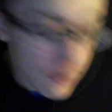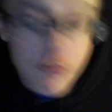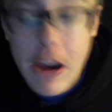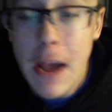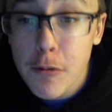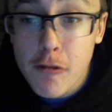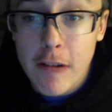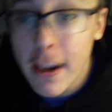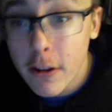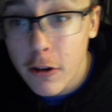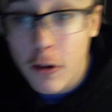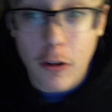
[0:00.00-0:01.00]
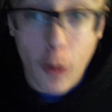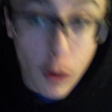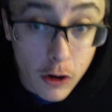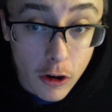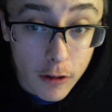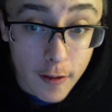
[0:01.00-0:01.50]
Raptor Wrangler or
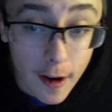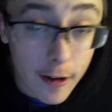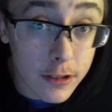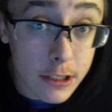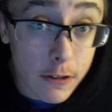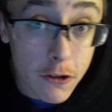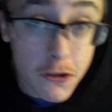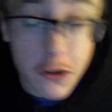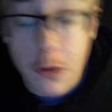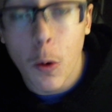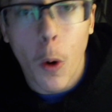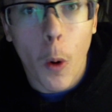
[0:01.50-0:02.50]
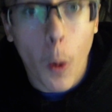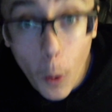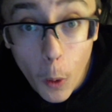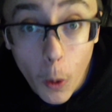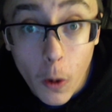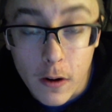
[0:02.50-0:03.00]
Colorado 02
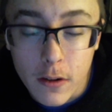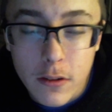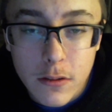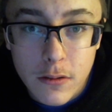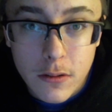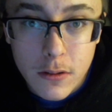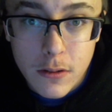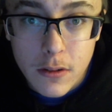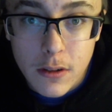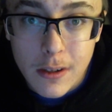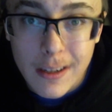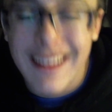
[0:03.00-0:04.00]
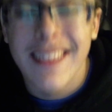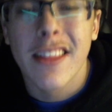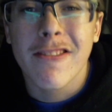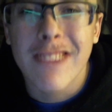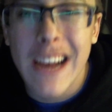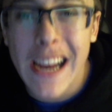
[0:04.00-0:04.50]
or the
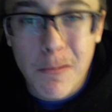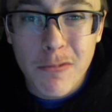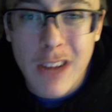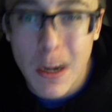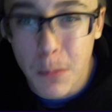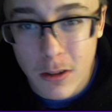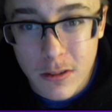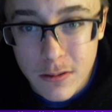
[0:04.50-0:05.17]
Ram Rebel,